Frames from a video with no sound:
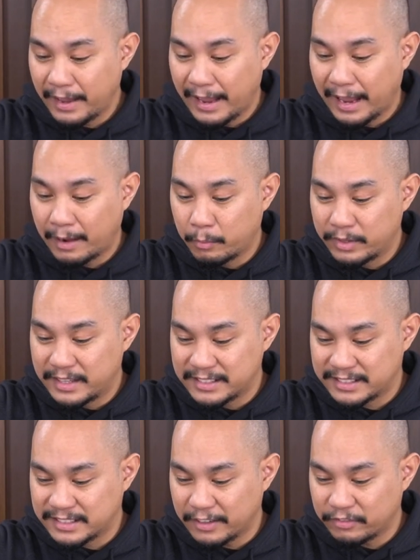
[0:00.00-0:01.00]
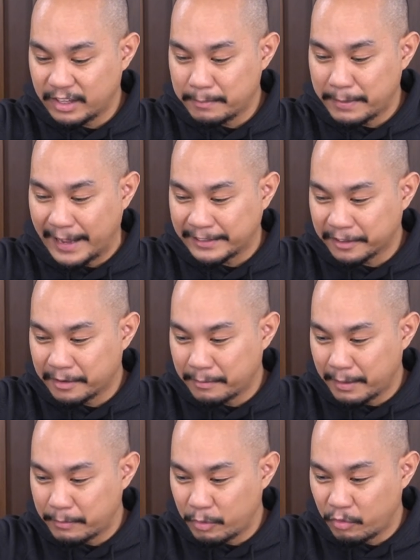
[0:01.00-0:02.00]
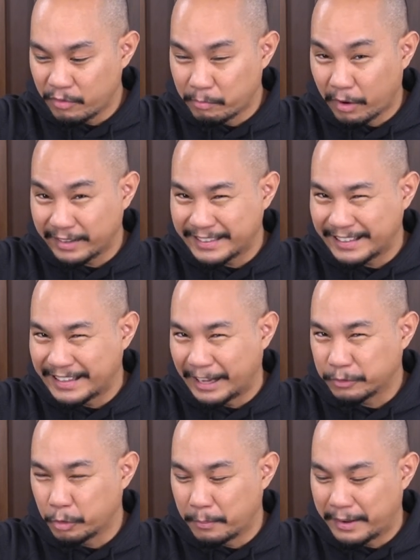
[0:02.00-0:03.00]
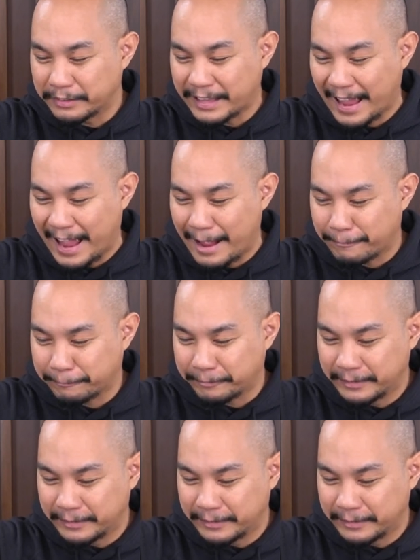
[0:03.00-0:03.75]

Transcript: And with this sifting pattern, maybe we brought that down to about half.